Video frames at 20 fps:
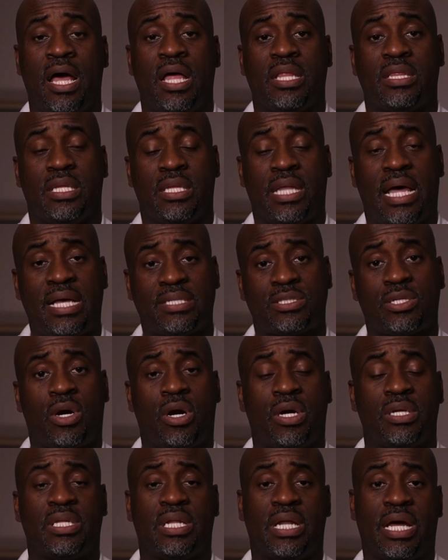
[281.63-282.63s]
the last
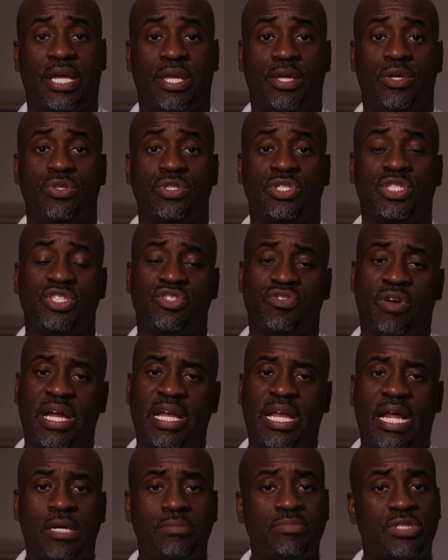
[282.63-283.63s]
card that I use, because right
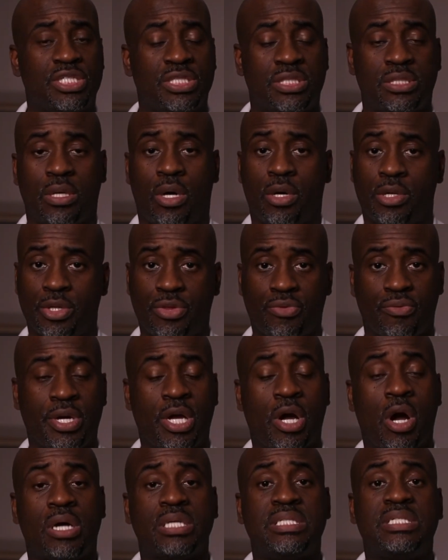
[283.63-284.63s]
now I'm just on the
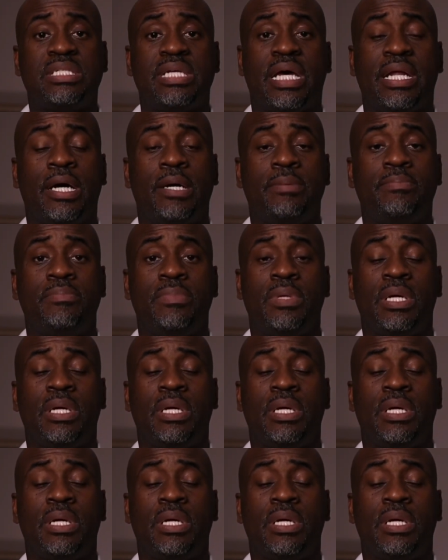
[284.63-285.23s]
3-card setup,